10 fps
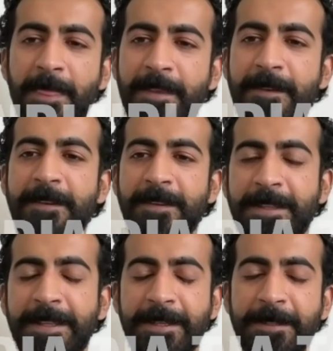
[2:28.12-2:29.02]

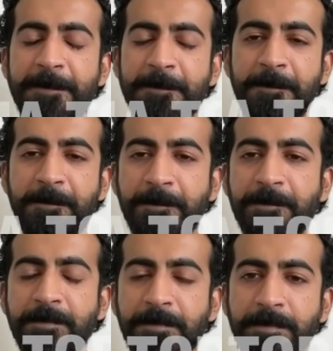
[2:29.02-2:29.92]

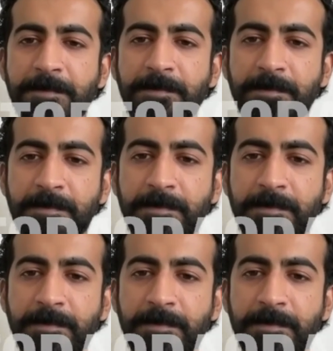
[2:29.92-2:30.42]
The person shown says nothing.